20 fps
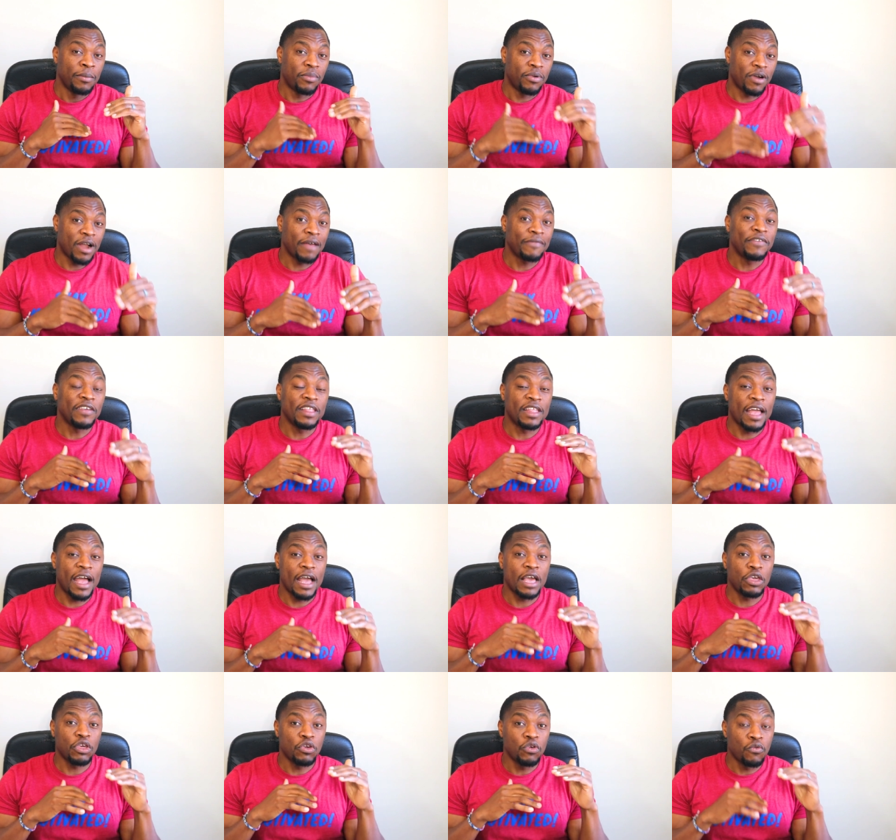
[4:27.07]
profit
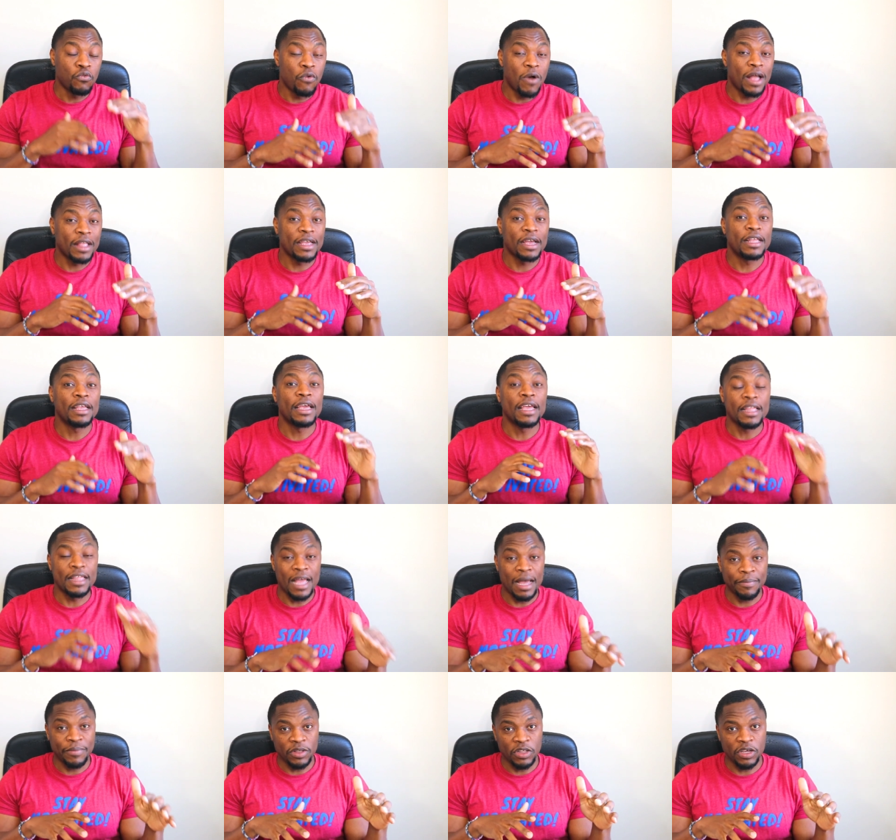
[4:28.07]
that you wanted in
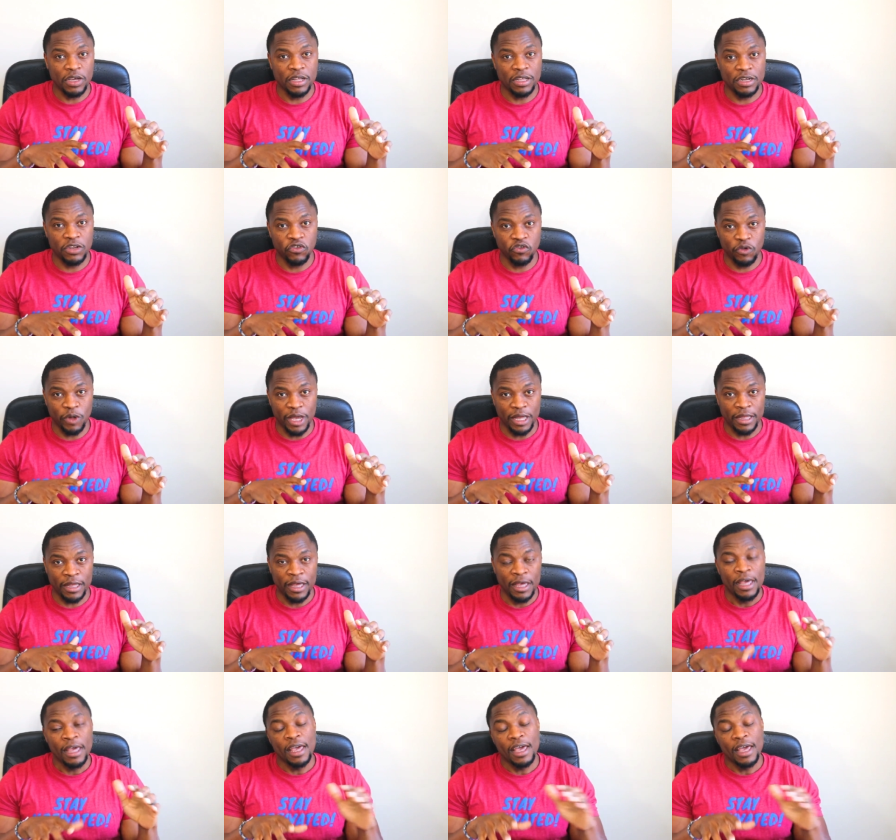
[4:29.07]
that particular trade.